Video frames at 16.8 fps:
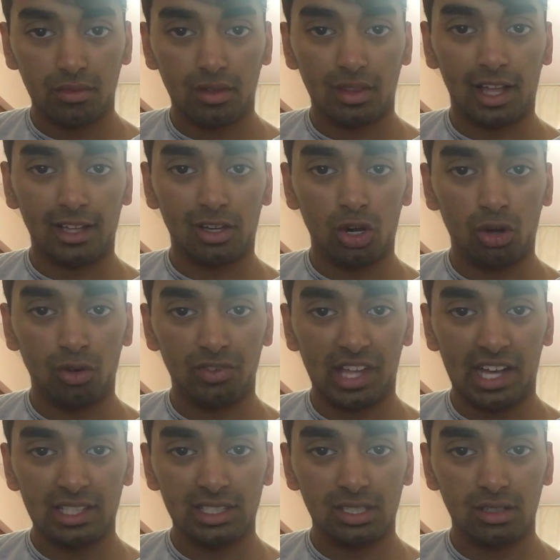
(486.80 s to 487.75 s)
Let go of
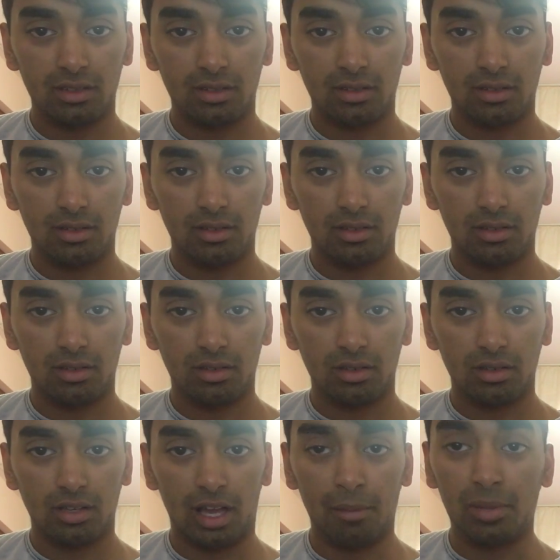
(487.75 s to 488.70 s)
that
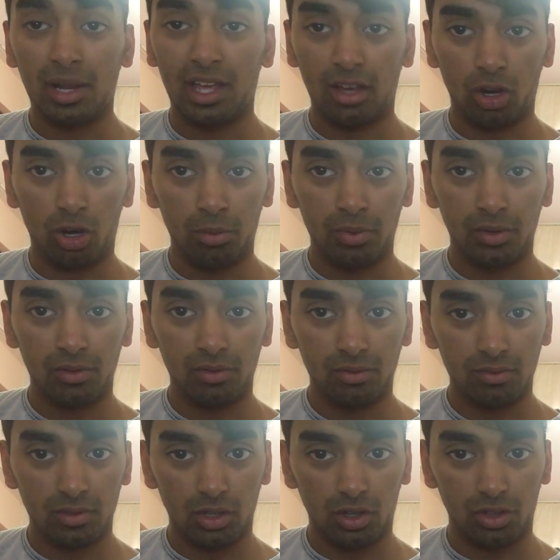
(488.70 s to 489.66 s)
and play it
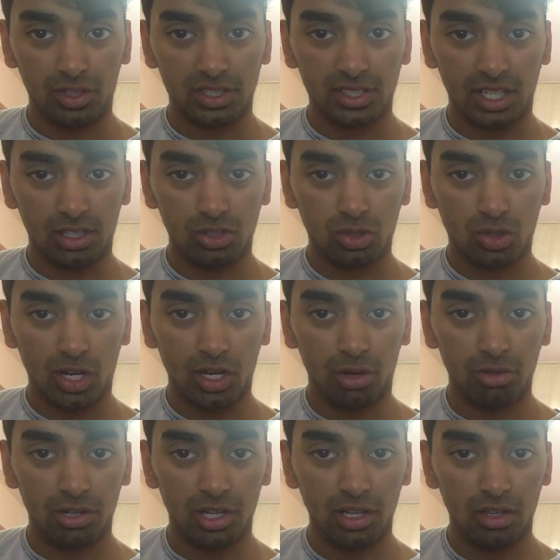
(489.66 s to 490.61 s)
open on the 2nd string
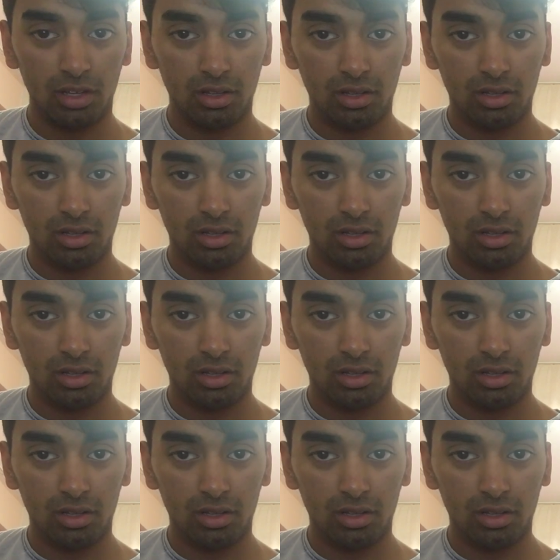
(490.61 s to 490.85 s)
only.